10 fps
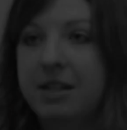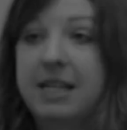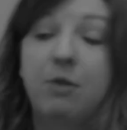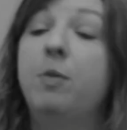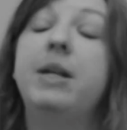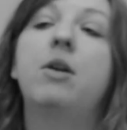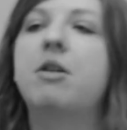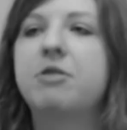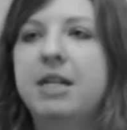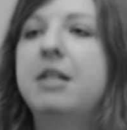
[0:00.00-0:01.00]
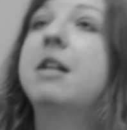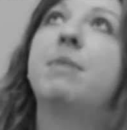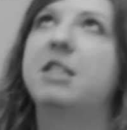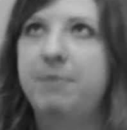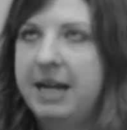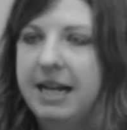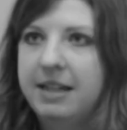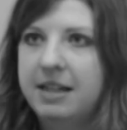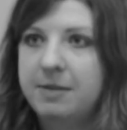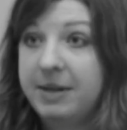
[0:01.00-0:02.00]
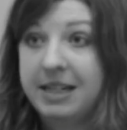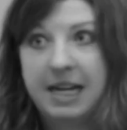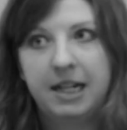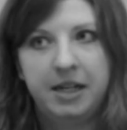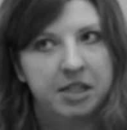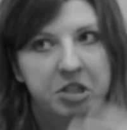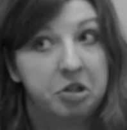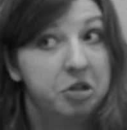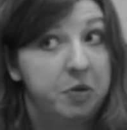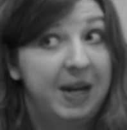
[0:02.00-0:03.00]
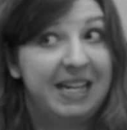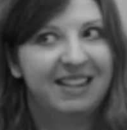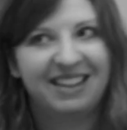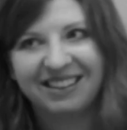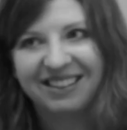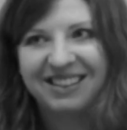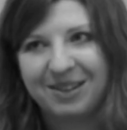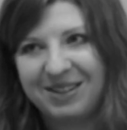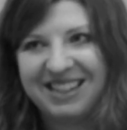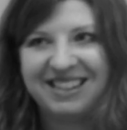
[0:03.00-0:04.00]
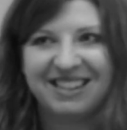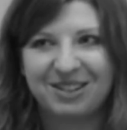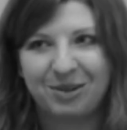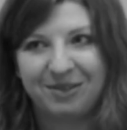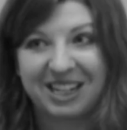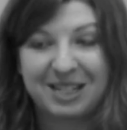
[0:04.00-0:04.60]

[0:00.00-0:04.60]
and say, well, we don't understand it, it must have been aliens, because aliens could do anything. So it's easy to sort of